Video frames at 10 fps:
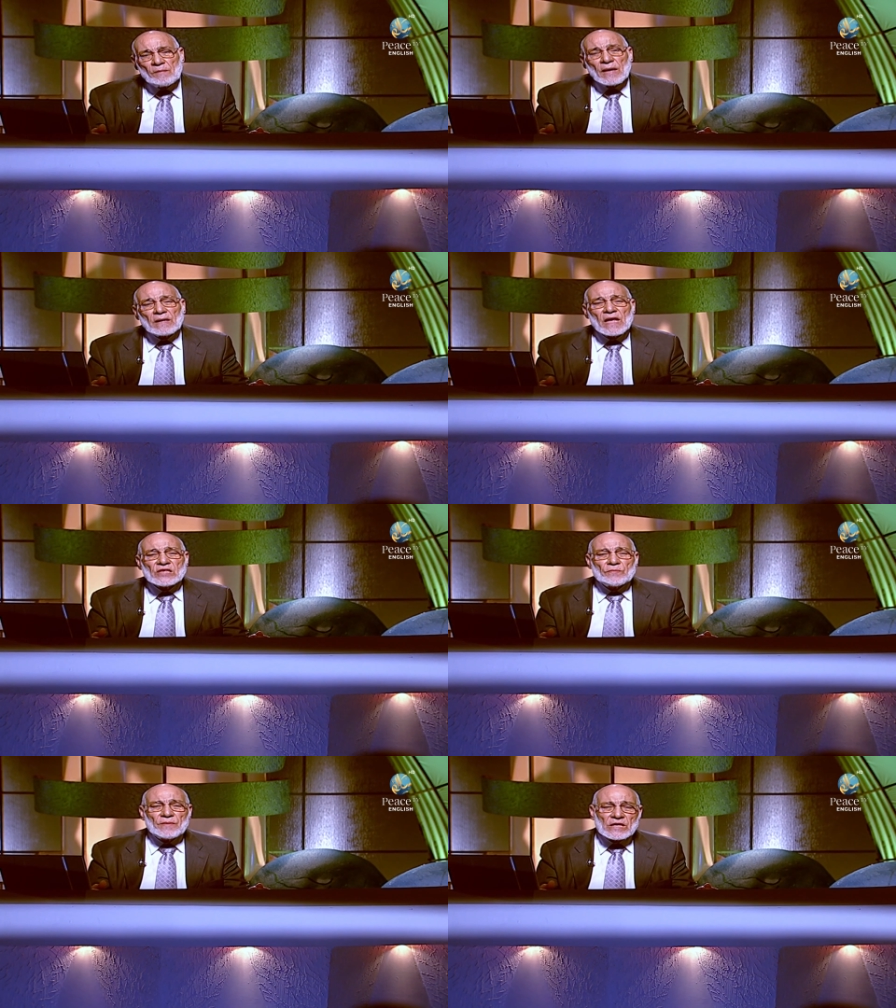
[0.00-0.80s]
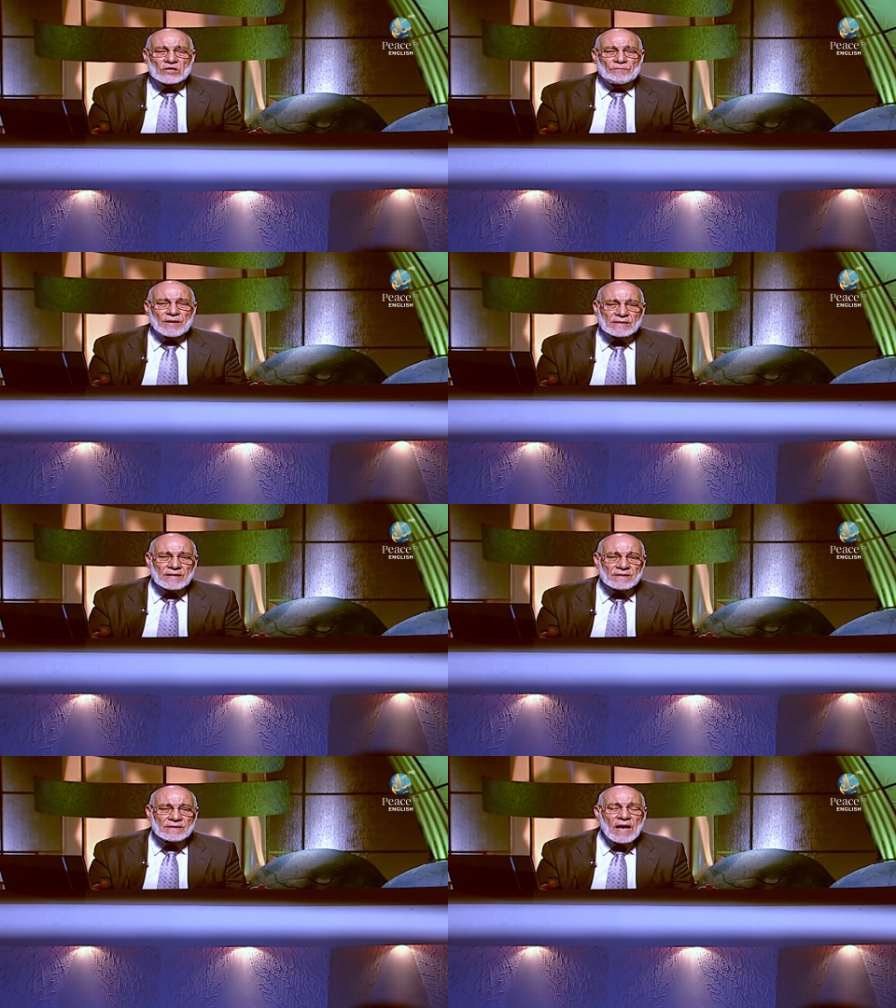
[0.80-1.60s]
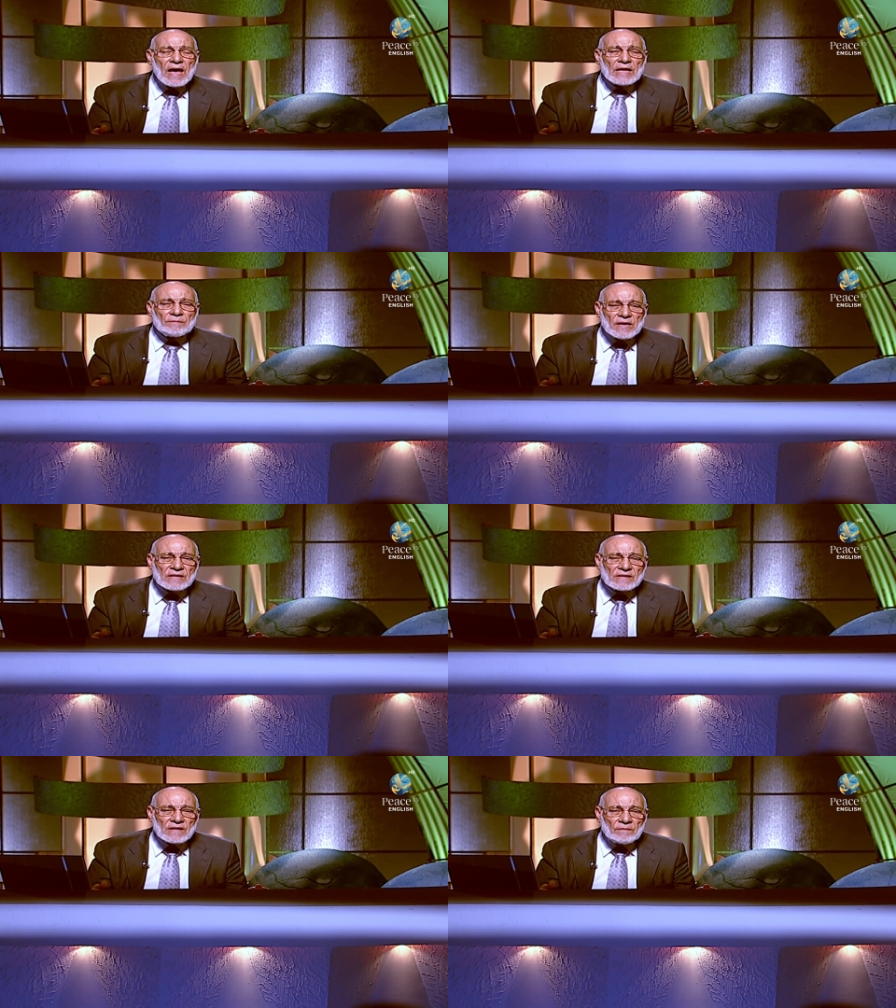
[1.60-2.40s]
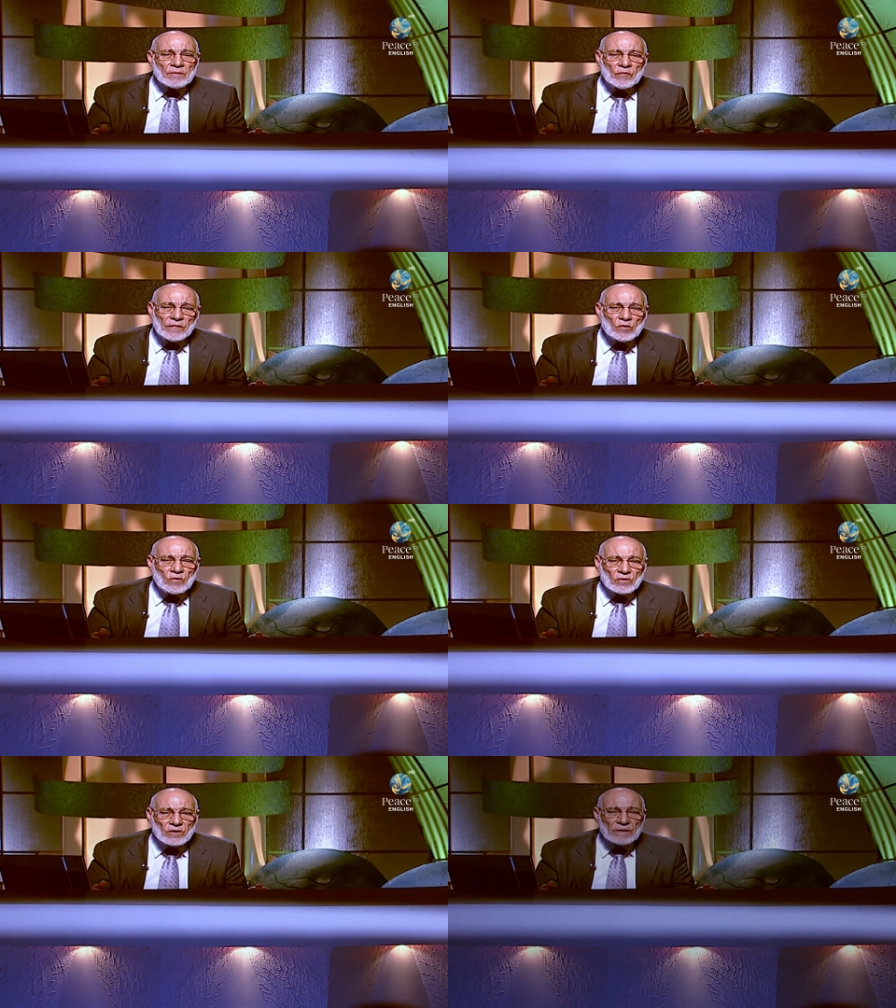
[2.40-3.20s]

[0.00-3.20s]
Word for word: May Allah's peace, blessings, and mercy be with you all.